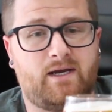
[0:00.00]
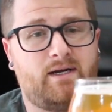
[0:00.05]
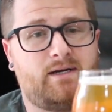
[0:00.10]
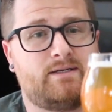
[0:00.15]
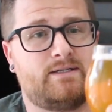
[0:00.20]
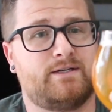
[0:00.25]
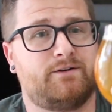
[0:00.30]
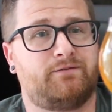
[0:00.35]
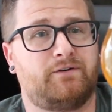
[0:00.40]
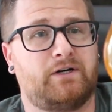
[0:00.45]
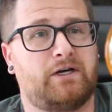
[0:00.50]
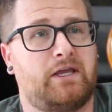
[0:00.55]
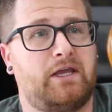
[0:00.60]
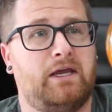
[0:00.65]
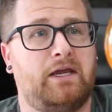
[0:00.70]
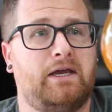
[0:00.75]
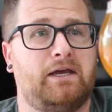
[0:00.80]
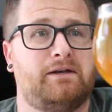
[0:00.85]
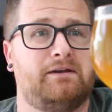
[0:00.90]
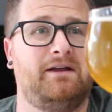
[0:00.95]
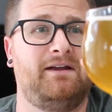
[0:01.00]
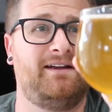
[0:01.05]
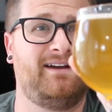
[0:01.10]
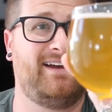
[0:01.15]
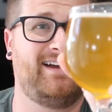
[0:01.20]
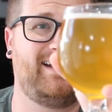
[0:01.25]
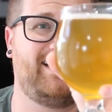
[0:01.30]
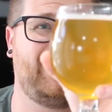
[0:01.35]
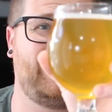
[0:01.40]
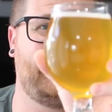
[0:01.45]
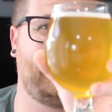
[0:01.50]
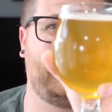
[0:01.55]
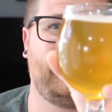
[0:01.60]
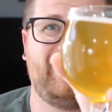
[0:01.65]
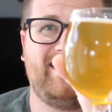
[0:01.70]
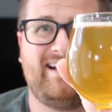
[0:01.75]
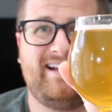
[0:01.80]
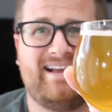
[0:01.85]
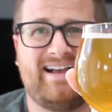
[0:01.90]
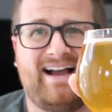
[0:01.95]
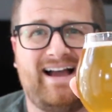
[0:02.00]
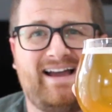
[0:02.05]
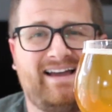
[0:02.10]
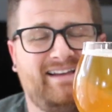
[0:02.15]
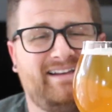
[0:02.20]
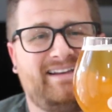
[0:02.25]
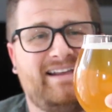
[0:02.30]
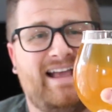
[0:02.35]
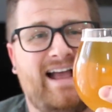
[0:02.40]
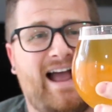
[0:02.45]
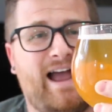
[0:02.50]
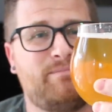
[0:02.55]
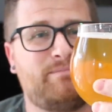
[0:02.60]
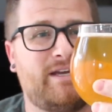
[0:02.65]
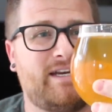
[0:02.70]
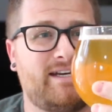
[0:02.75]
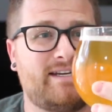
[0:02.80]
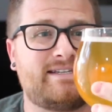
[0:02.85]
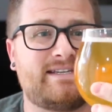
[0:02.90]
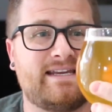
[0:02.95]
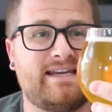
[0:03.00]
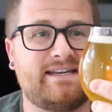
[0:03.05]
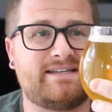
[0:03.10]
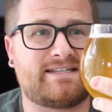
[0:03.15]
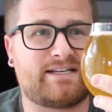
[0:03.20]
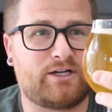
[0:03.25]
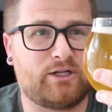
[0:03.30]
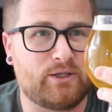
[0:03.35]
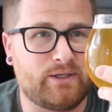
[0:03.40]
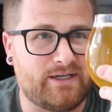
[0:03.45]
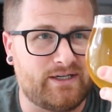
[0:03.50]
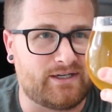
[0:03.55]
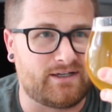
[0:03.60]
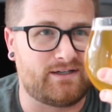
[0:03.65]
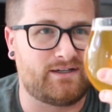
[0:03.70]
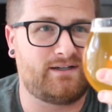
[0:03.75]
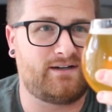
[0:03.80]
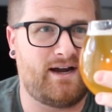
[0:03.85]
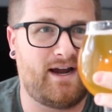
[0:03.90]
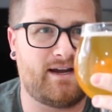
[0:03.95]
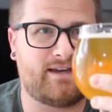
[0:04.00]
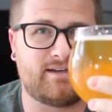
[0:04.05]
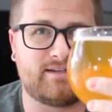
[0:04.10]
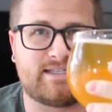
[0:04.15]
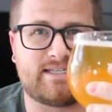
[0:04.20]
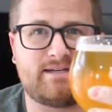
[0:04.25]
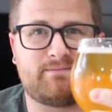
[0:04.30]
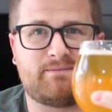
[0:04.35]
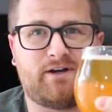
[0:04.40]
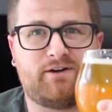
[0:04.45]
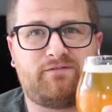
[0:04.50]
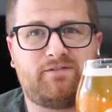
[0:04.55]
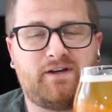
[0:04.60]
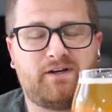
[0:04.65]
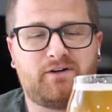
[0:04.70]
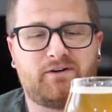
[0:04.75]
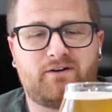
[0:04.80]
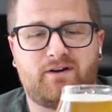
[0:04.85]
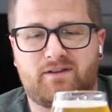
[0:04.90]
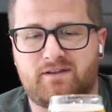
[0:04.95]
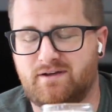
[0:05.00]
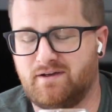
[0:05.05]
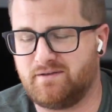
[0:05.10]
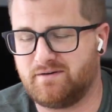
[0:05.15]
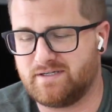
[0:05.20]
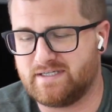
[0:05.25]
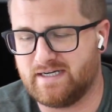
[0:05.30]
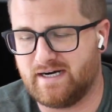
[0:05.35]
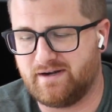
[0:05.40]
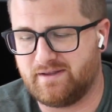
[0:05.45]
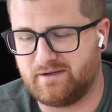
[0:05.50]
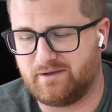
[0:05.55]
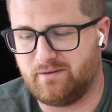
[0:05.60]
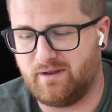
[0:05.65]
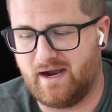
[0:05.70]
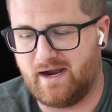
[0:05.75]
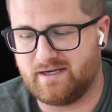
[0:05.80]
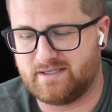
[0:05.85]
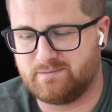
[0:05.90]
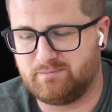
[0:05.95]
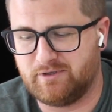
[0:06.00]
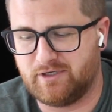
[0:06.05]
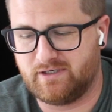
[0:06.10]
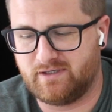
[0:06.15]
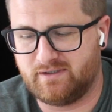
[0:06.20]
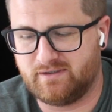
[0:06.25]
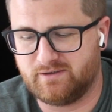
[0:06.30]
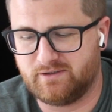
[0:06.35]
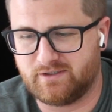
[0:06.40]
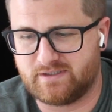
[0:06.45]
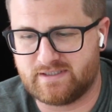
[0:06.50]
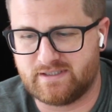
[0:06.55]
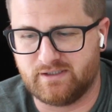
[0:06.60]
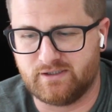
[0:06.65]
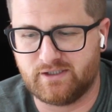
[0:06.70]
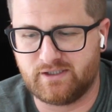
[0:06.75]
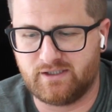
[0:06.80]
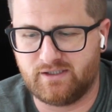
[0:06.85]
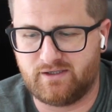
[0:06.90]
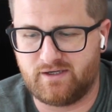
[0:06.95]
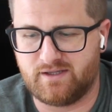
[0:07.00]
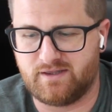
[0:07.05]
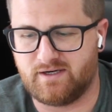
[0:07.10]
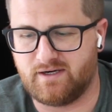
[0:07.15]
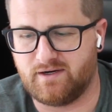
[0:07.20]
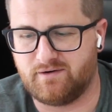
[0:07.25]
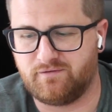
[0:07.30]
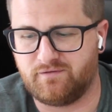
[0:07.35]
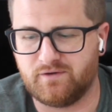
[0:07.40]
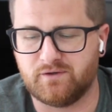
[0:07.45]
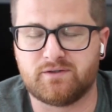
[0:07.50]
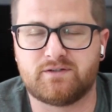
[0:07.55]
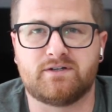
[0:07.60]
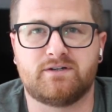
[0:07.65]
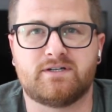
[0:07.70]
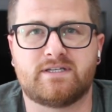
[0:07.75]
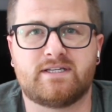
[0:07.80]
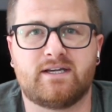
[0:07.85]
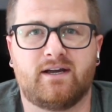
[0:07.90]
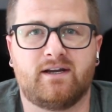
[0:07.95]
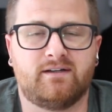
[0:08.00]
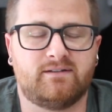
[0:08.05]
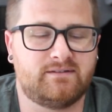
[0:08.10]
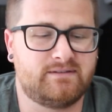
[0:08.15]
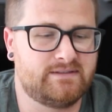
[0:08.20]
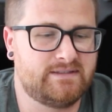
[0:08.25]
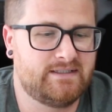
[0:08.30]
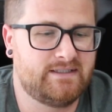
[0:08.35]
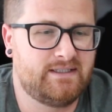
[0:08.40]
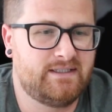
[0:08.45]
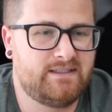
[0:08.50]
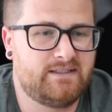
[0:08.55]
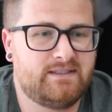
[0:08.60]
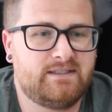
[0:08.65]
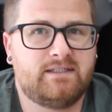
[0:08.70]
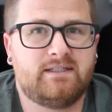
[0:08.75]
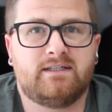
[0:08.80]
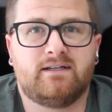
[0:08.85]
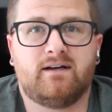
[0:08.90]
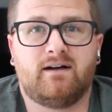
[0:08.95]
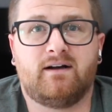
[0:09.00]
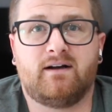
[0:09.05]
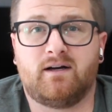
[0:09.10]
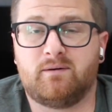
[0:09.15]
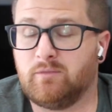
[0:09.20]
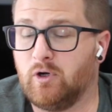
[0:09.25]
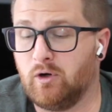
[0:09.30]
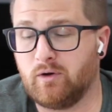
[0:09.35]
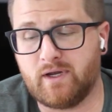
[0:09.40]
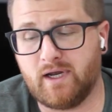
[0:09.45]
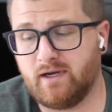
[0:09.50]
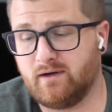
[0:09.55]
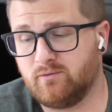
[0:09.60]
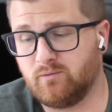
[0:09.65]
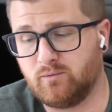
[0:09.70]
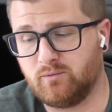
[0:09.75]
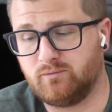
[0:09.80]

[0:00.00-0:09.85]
got a different can. I mean, it's clear. I can see my finger on the other side of the glass, it looks a little on the unfiltered side. Okay.